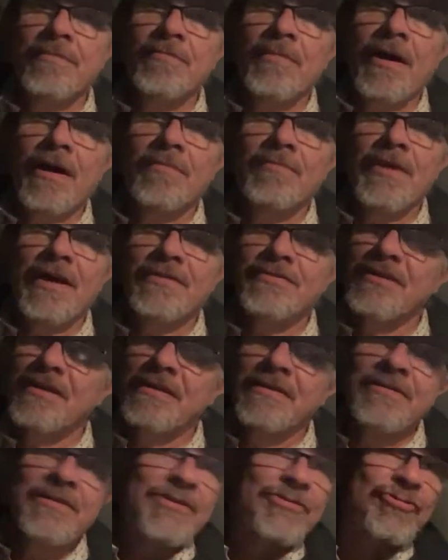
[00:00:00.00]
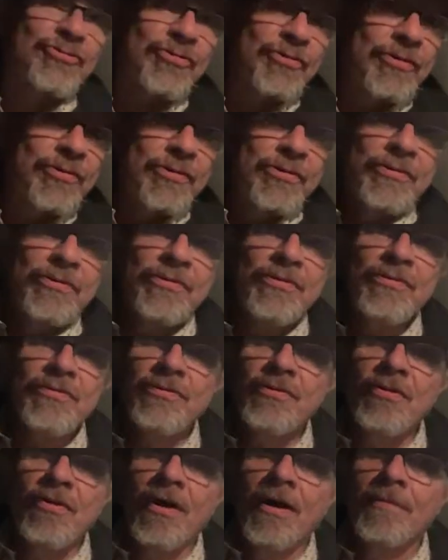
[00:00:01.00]
I'm not telling the
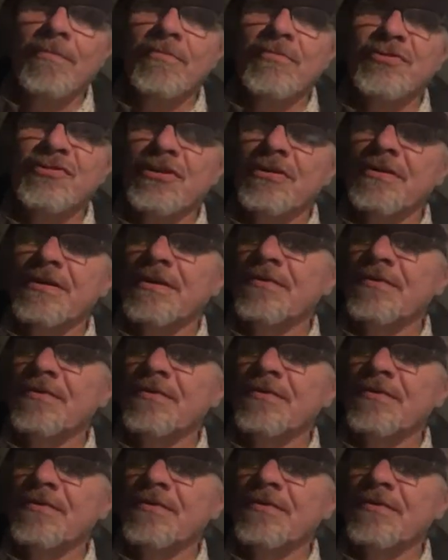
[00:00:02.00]
truth or I'm sharing